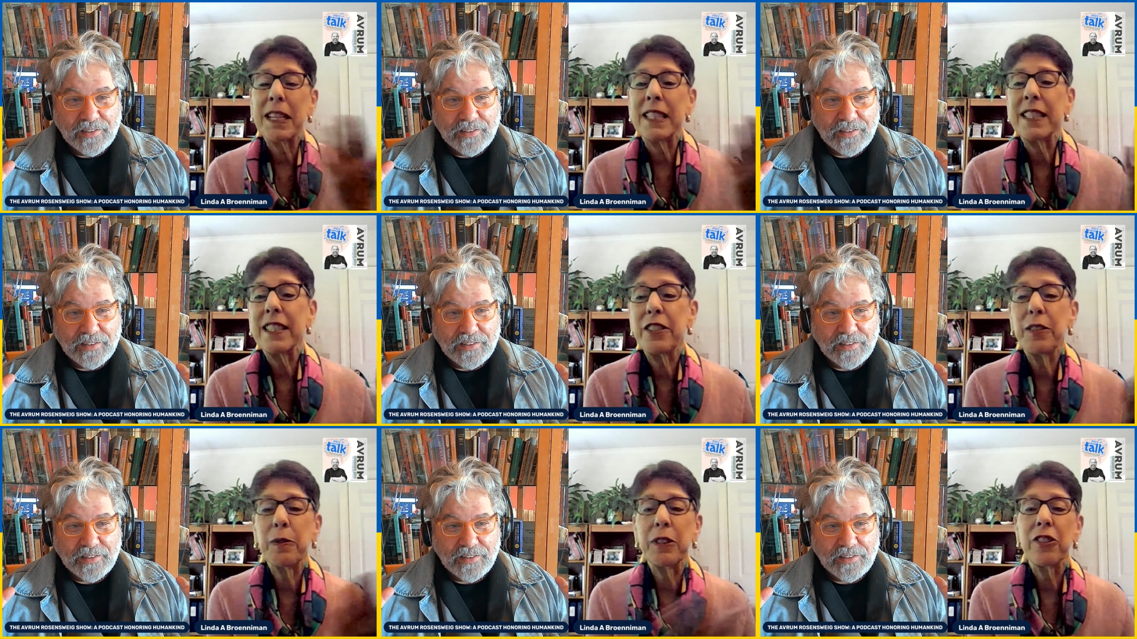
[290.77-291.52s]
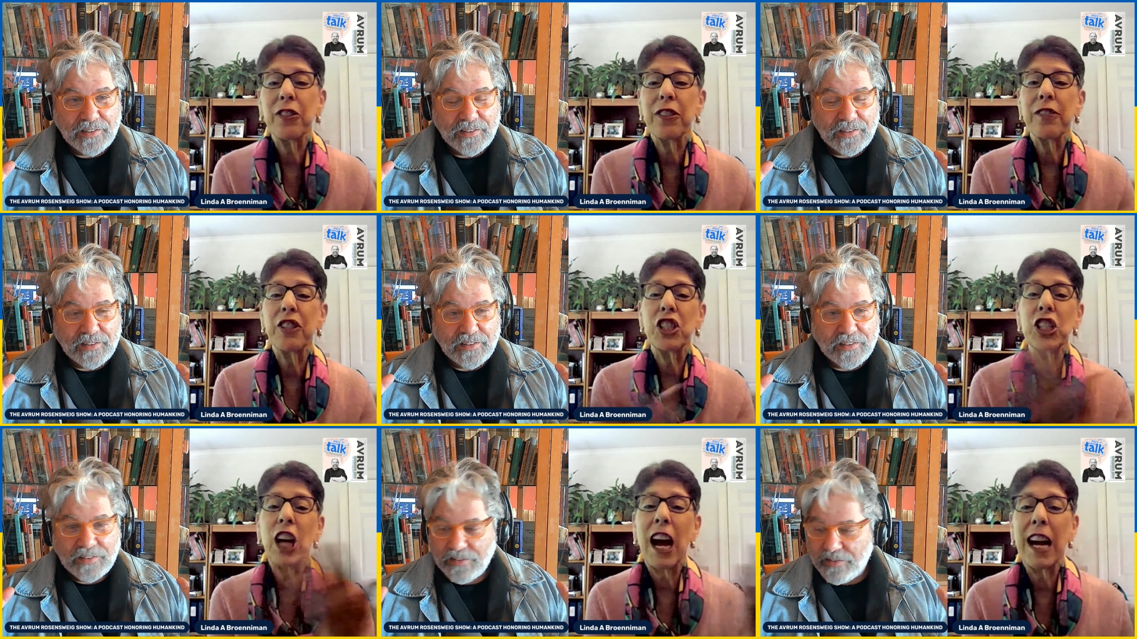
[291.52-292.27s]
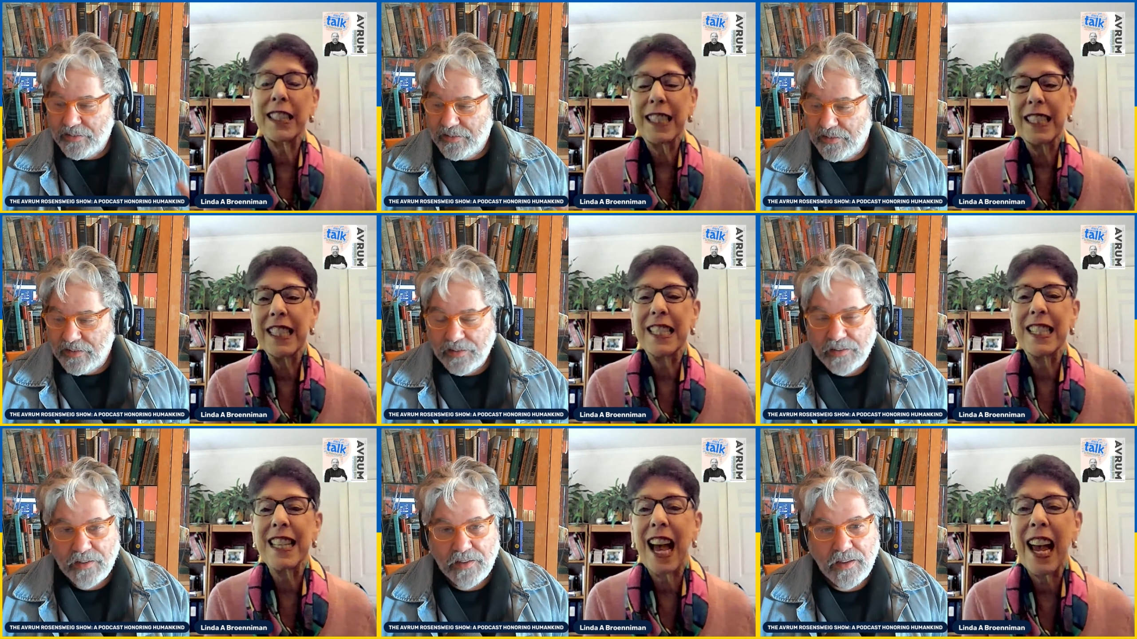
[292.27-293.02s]
Speaker 1: my sister was sort of shocked into
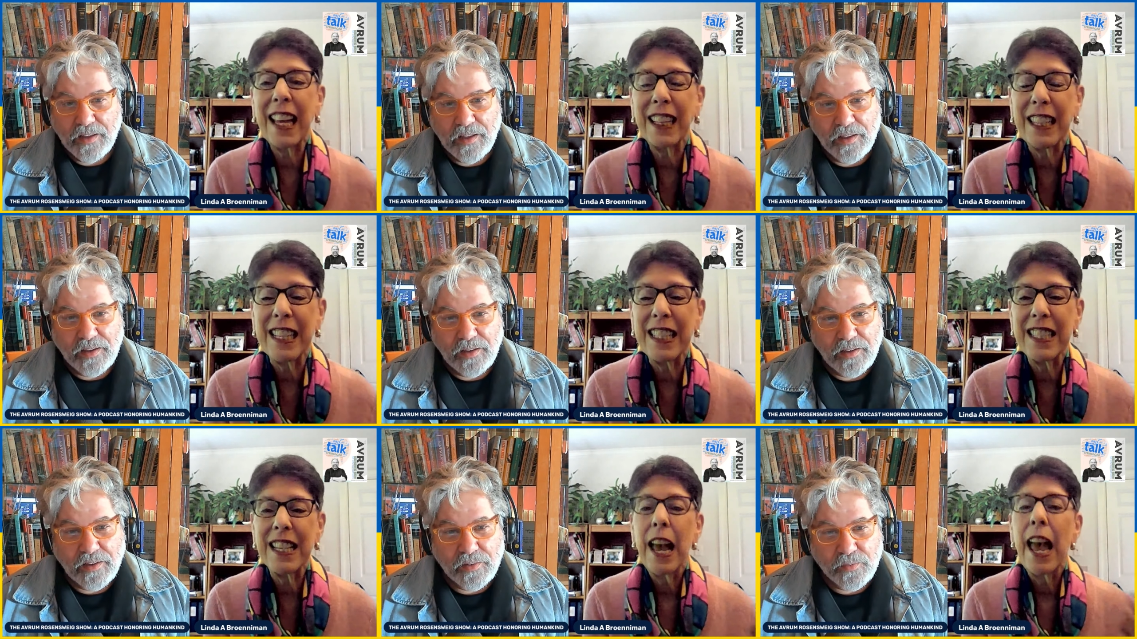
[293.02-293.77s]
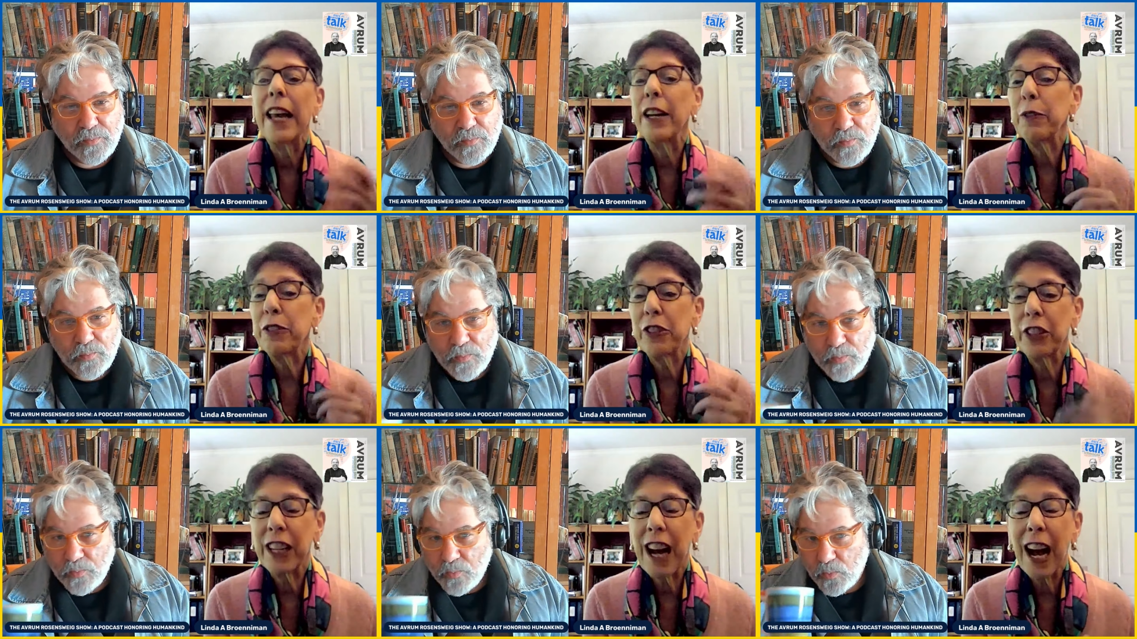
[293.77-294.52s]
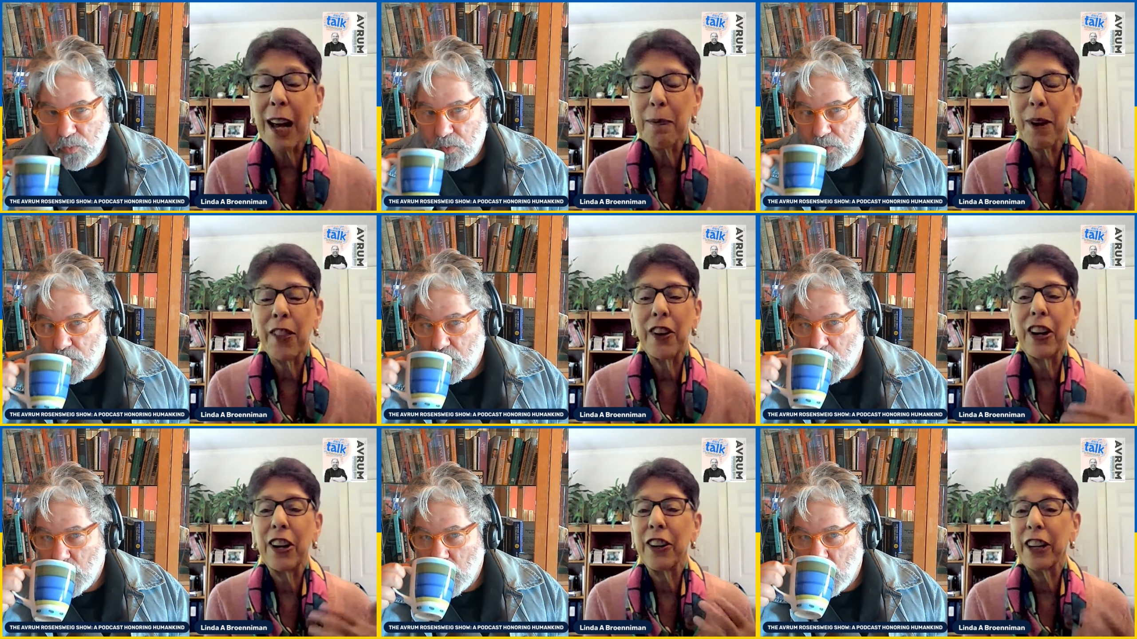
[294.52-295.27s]
silence and it was her godmother,
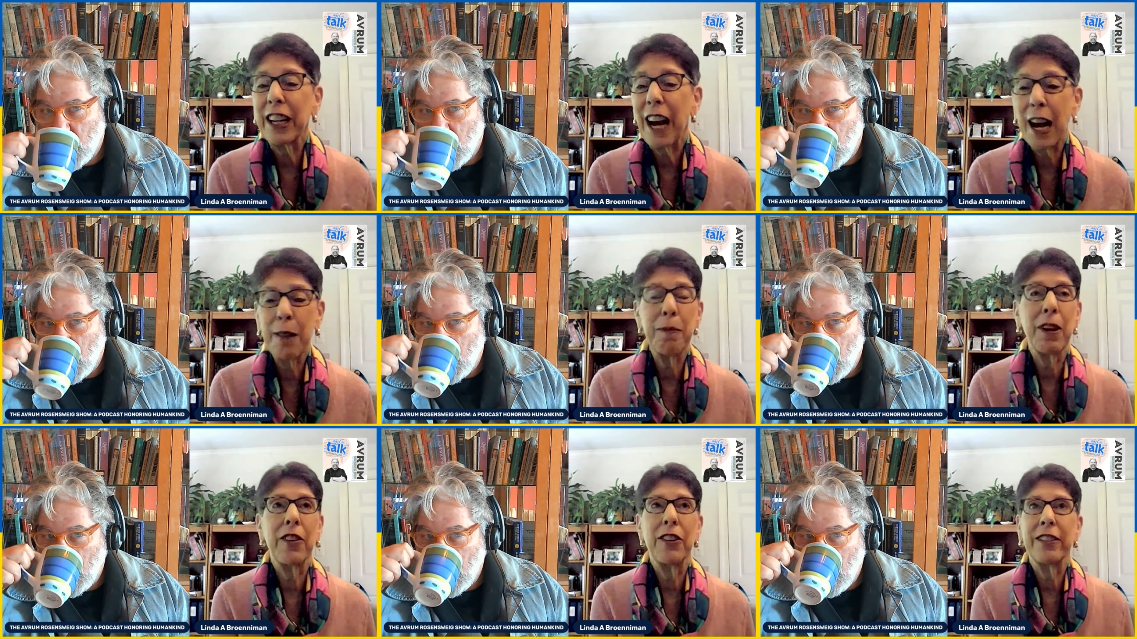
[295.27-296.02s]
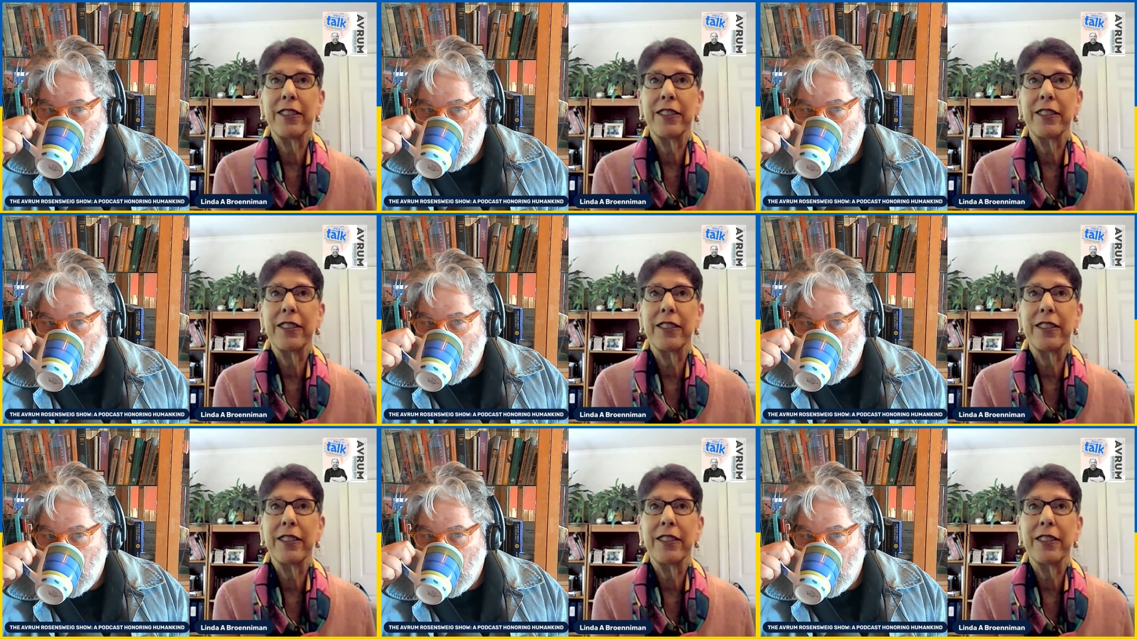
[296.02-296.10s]
and her godmother